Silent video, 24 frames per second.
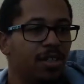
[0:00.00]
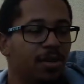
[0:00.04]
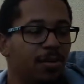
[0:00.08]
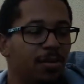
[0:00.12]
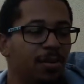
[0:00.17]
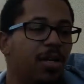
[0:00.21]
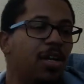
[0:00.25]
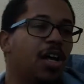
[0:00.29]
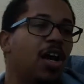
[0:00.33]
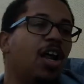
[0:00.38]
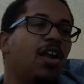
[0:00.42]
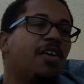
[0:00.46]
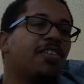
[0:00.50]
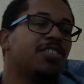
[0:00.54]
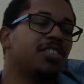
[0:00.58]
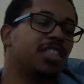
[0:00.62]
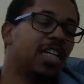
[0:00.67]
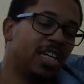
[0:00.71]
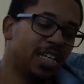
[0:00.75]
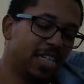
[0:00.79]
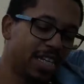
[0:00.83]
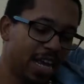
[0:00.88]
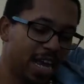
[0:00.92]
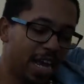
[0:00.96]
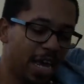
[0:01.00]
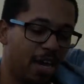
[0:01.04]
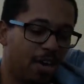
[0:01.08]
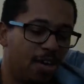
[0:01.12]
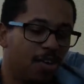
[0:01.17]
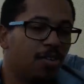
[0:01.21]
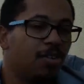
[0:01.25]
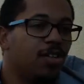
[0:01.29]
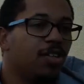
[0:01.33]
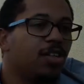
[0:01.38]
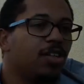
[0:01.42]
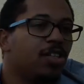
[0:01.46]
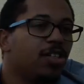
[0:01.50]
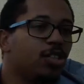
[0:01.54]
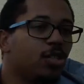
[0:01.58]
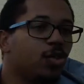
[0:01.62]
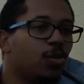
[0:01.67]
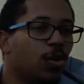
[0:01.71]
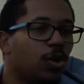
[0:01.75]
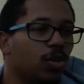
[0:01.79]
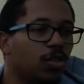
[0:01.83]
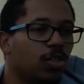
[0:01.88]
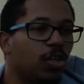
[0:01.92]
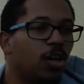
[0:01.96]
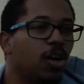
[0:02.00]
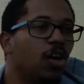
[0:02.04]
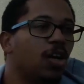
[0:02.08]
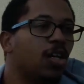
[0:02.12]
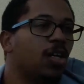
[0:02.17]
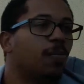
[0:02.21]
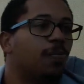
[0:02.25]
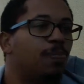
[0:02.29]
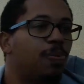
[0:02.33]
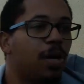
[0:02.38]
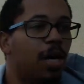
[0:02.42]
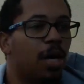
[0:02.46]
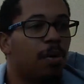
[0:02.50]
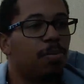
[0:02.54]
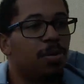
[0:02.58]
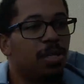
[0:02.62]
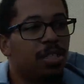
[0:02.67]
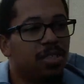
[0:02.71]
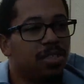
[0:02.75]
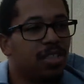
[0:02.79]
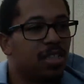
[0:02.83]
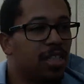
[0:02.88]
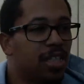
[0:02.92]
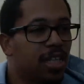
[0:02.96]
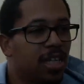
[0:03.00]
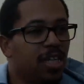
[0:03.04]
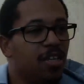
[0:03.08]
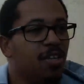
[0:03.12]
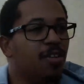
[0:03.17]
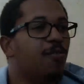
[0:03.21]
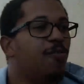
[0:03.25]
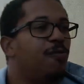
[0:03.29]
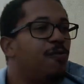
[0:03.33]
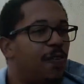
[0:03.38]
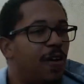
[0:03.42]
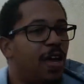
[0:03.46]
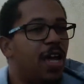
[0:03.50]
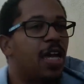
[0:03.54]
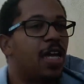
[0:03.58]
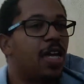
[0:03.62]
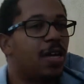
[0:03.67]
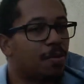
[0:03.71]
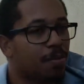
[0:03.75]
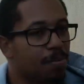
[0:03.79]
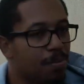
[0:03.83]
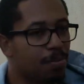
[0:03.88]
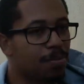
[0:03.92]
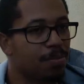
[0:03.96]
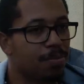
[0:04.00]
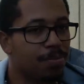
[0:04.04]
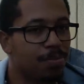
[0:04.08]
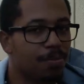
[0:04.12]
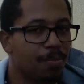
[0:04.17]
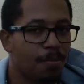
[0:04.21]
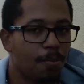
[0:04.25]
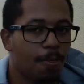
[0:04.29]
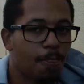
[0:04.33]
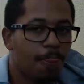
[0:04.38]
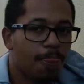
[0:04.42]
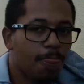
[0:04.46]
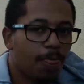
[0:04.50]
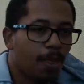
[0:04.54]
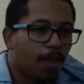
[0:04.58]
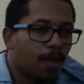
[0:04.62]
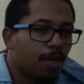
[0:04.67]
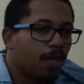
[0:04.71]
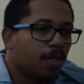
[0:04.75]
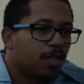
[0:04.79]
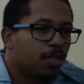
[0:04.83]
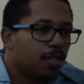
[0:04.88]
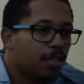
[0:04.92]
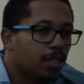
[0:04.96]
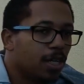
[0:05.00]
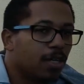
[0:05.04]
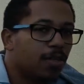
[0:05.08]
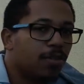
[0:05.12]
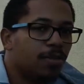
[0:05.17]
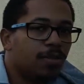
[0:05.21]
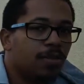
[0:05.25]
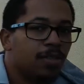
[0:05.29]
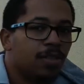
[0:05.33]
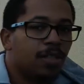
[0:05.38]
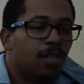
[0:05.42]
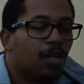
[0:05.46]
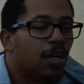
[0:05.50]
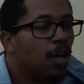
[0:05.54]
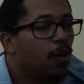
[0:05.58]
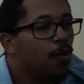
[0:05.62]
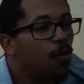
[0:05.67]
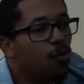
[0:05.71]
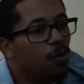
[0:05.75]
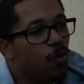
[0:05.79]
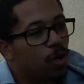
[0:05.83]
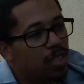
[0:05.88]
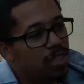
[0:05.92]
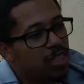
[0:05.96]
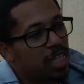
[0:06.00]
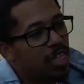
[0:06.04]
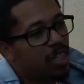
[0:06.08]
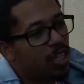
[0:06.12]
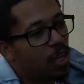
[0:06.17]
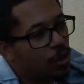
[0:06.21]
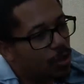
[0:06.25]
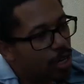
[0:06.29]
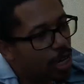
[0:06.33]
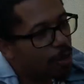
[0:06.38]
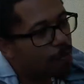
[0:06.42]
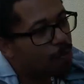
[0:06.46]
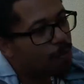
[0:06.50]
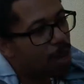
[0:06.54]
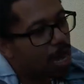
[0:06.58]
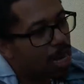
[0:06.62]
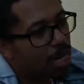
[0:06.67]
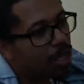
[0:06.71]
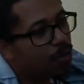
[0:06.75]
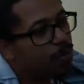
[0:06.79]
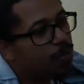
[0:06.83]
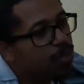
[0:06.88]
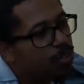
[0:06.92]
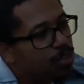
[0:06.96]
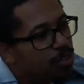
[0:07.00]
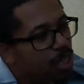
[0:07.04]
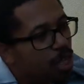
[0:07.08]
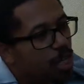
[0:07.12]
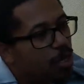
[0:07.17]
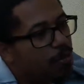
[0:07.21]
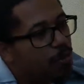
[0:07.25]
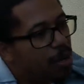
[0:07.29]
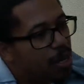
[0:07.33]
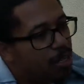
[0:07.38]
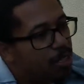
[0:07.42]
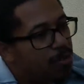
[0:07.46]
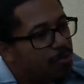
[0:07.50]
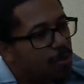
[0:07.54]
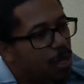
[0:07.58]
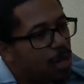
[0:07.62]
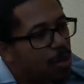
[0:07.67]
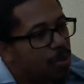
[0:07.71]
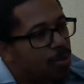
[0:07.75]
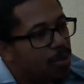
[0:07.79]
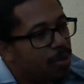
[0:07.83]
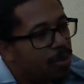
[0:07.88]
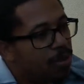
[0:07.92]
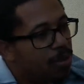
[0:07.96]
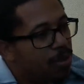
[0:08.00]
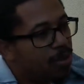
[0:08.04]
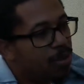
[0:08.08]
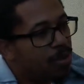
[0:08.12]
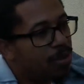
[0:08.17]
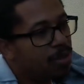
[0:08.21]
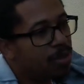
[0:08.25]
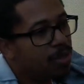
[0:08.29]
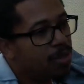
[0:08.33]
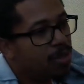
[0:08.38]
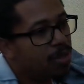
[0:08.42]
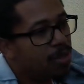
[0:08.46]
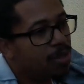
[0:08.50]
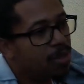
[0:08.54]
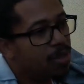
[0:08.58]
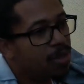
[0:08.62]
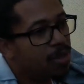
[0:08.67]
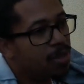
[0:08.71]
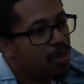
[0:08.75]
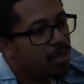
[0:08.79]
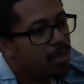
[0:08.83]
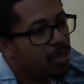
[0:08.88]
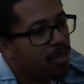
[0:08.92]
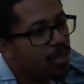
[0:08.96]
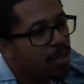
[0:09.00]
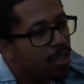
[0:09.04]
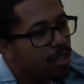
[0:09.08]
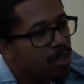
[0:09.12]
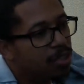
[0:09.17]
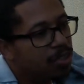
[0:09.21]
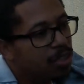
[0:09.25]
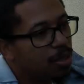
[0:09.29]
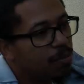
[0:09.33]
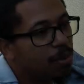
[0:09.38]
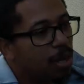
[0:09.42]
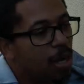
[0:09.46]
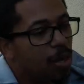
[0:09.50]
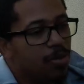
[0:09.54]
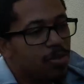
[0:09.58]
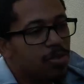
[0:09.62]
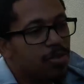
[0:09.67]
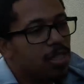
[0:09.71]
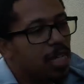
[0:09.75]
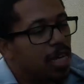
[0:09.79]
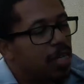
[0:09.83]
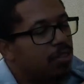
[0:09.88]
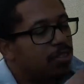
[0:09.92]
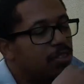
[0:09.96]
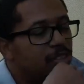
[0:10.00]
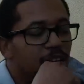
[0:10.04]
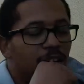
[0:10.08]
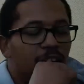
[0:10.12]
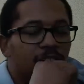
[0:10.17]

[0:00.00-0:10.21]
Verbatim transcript: But all of a sudden now you want all the publicity and fame. You know? Oh, was that Kodak Black that was talking about his mom? Mm-hmm. Uh, somebody was outside.